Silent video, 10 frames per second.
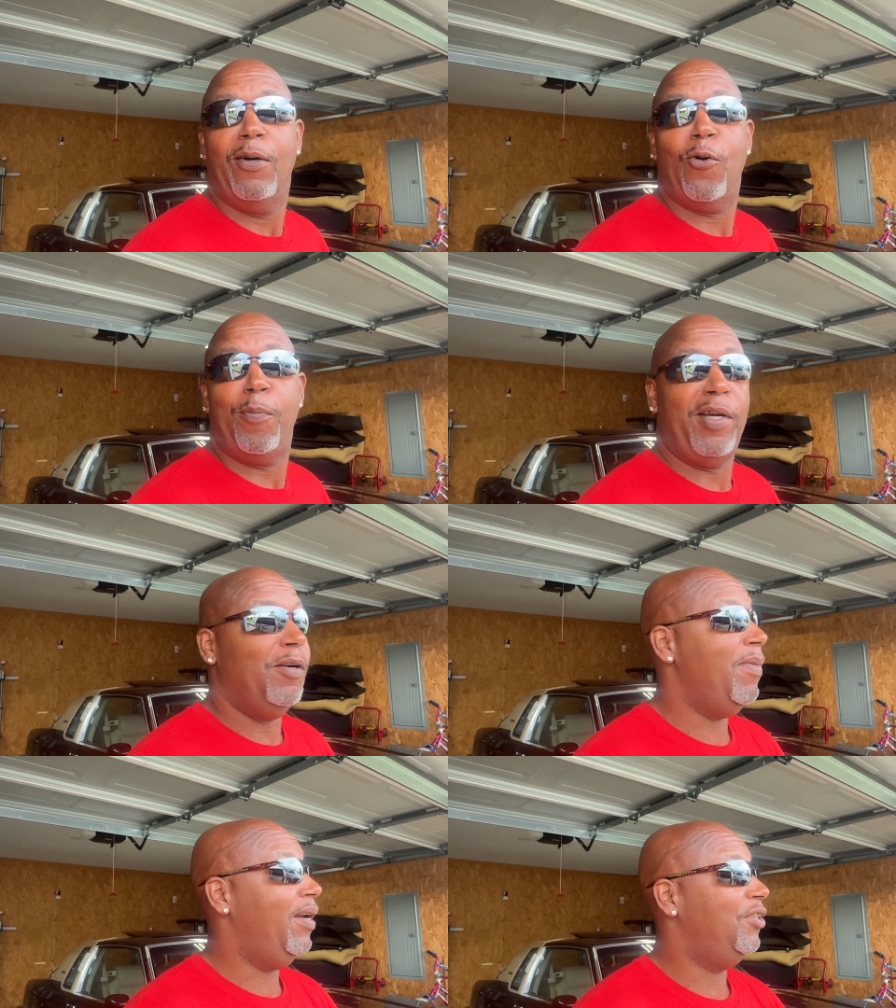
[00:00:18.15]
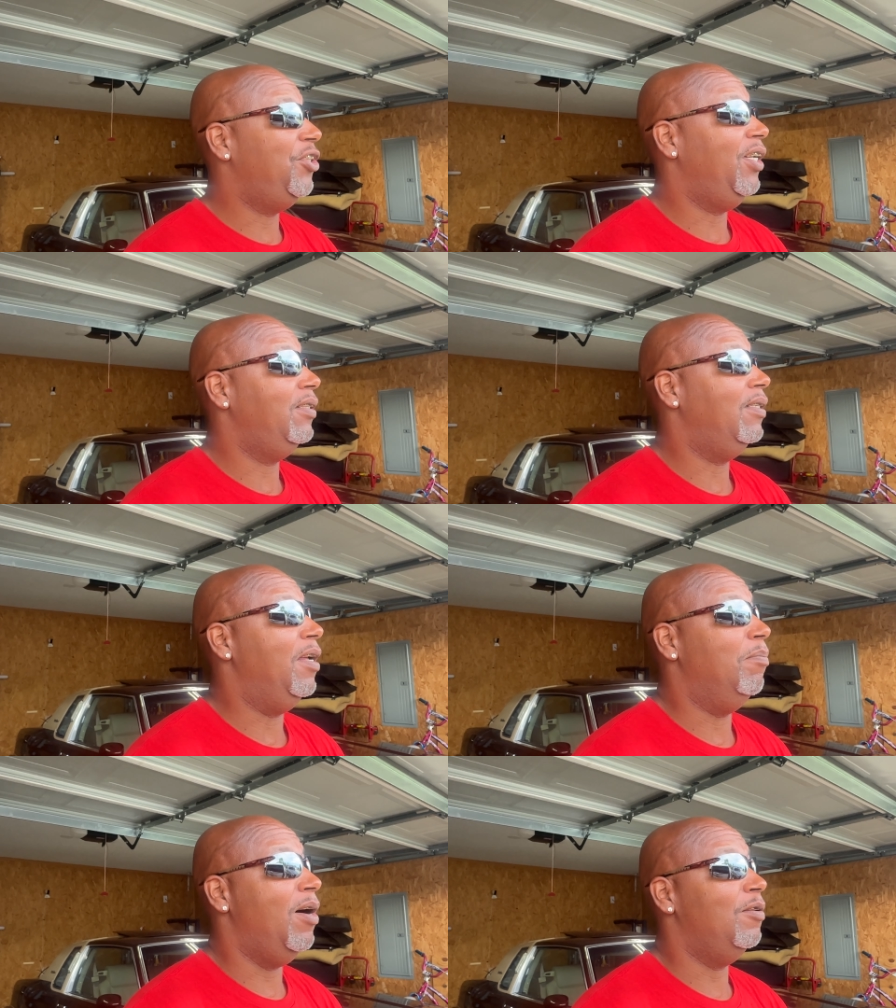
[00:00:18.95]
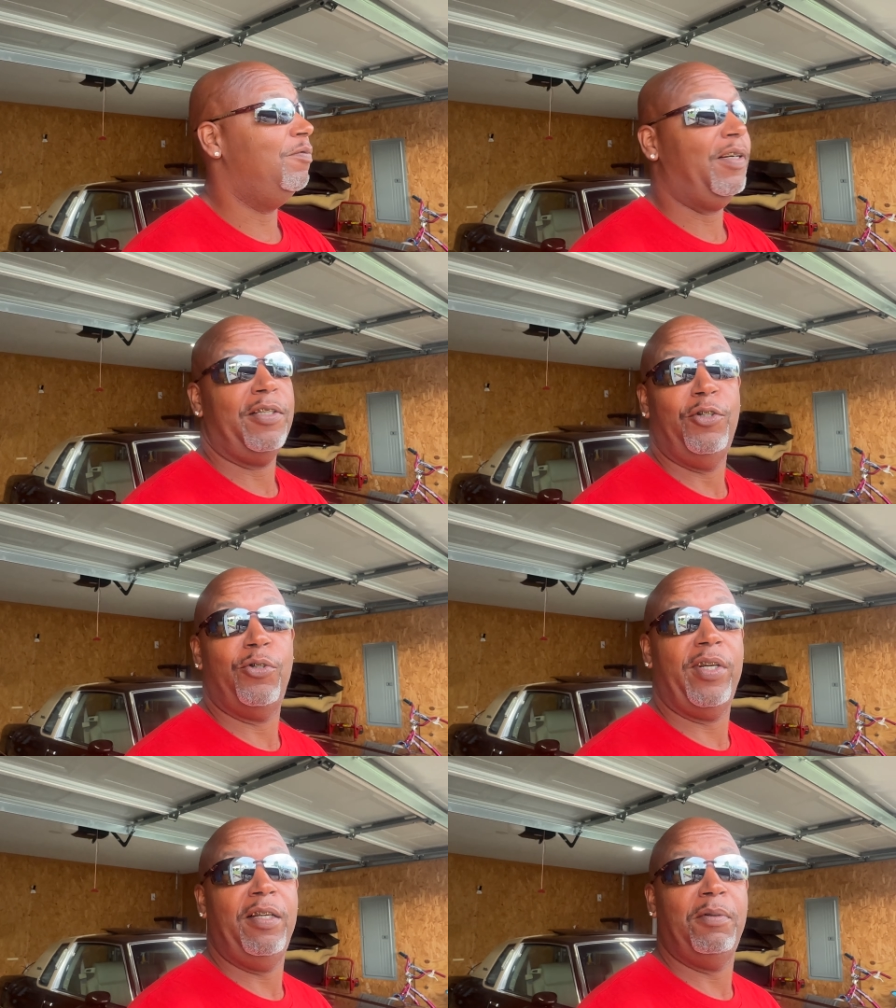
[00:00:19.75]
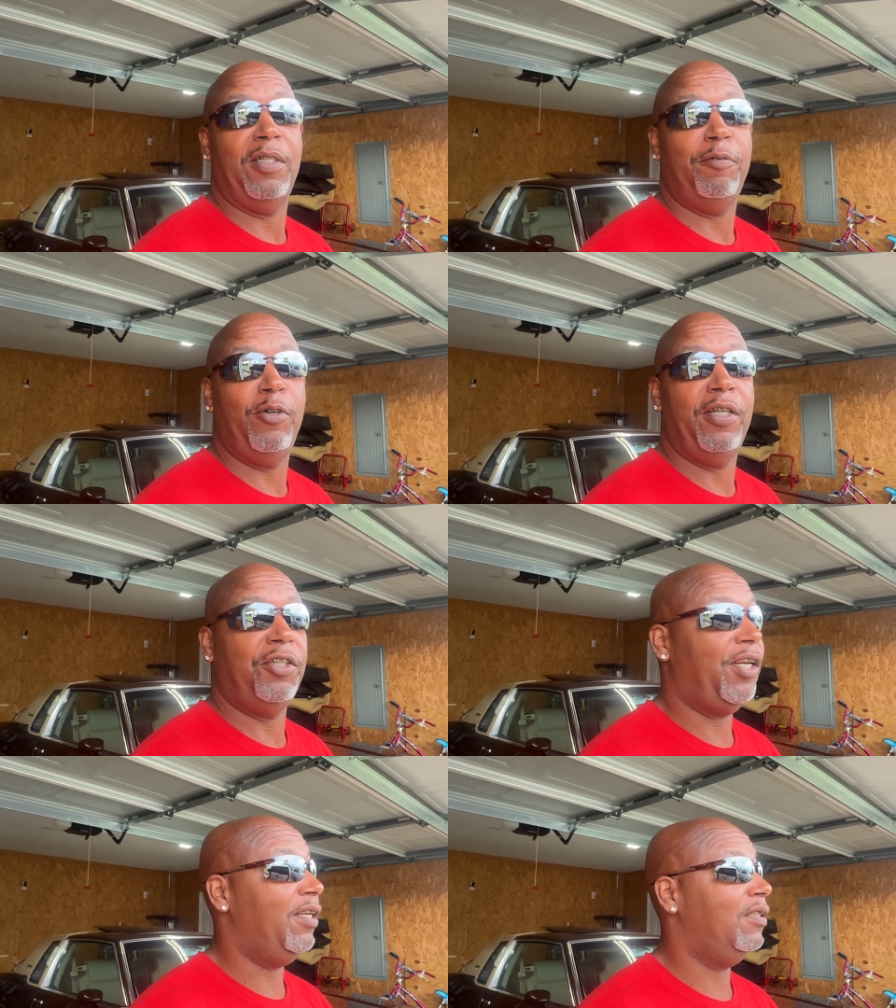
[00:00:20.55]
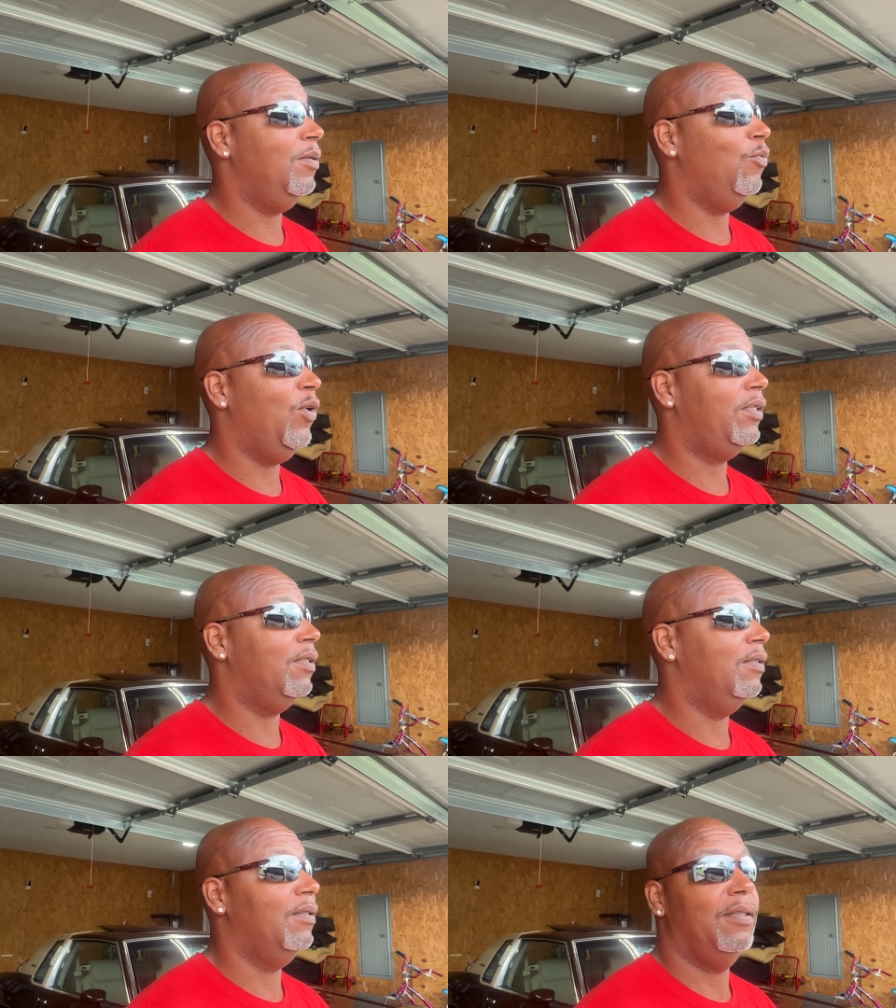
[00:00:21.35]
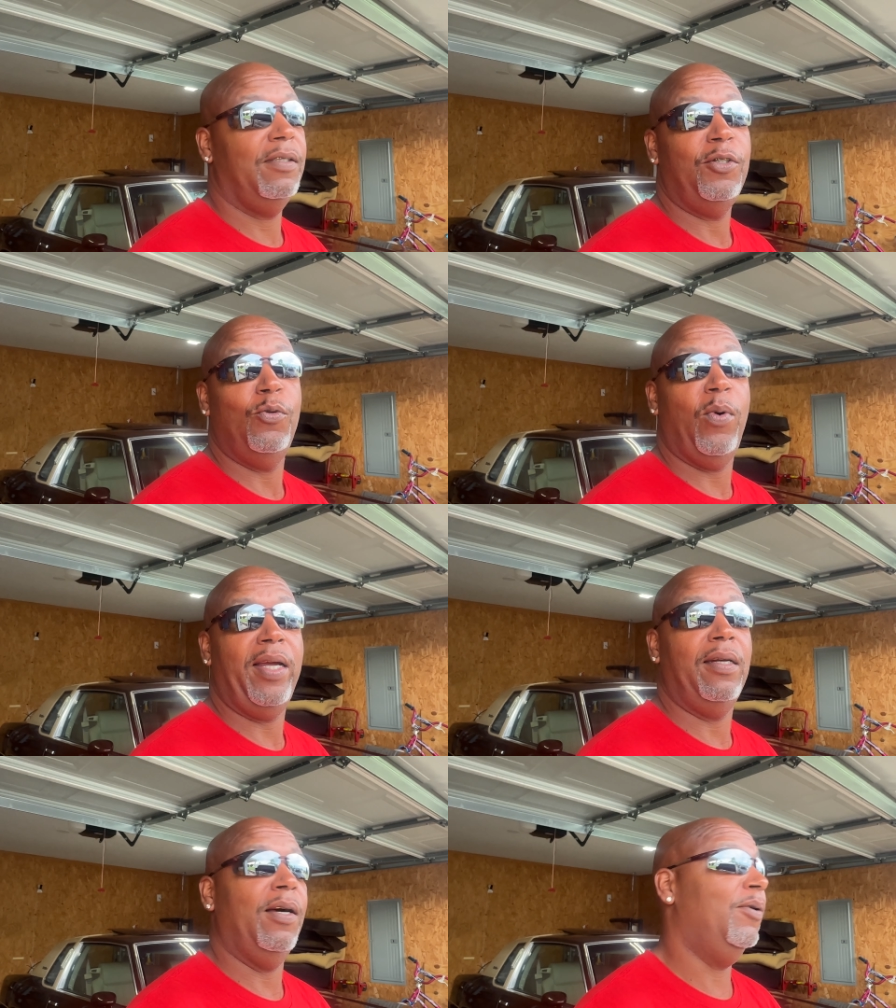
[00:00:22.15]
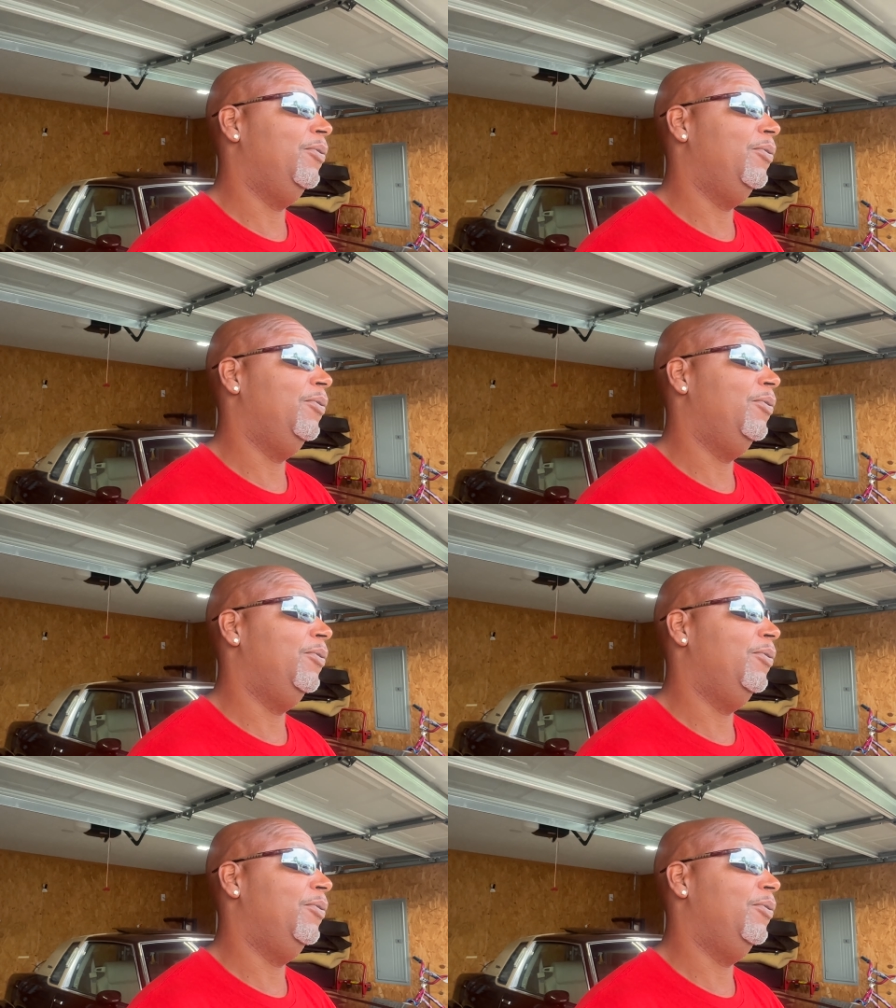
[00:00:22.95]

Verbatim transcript: Hope everybody chasing their motherfucking dreams. And if you ain't chasing them, what the you waiting on?